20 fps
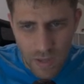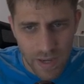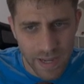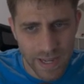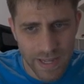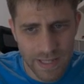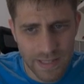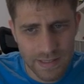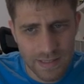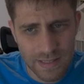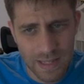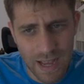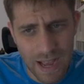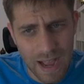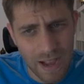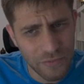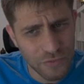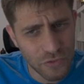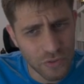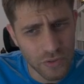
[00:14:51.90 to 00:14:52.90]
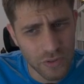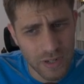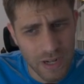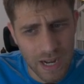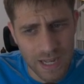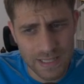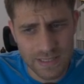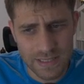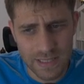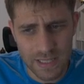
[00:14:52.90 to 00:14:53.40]
And after
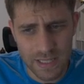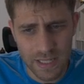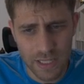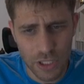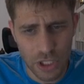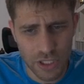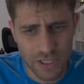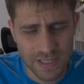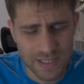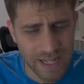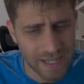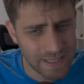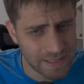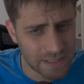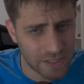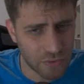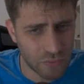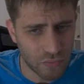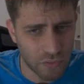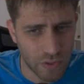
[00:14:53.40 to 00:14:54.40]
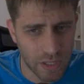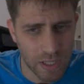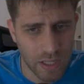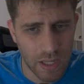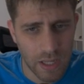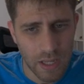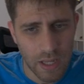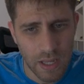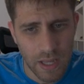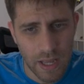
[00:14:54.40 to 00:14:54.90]
castling, just knight c3,
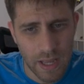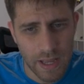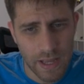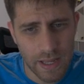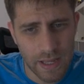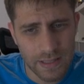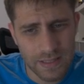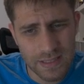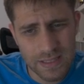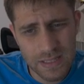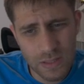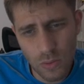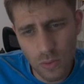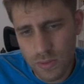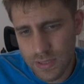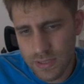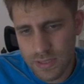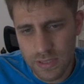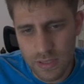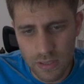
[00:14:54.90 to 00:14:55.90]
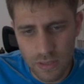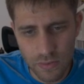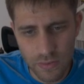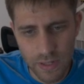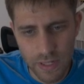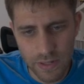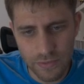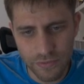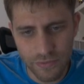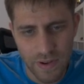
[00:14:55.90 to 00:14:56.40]
This looks
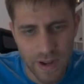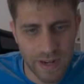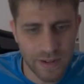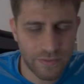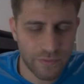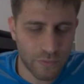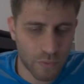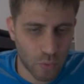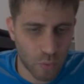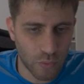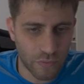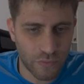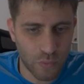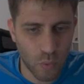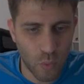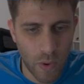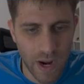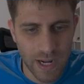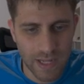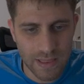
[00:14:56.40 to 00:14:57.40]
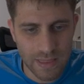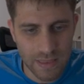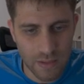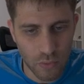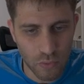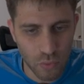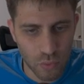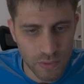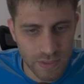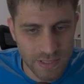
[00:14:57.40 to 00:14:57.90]
really fine for white.
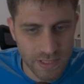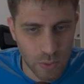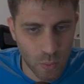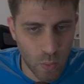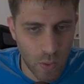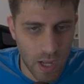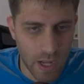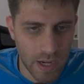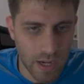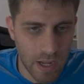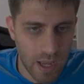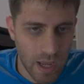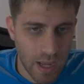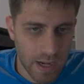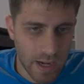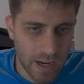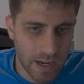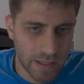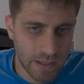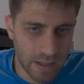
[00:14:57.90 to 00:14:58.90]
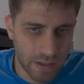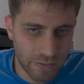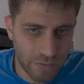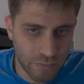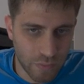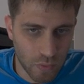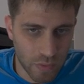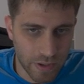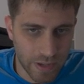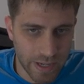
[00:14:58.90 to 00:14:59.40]
Rook c1, knight
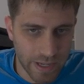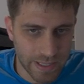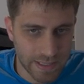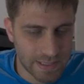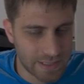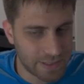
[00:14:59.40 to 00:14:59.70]
a4, knight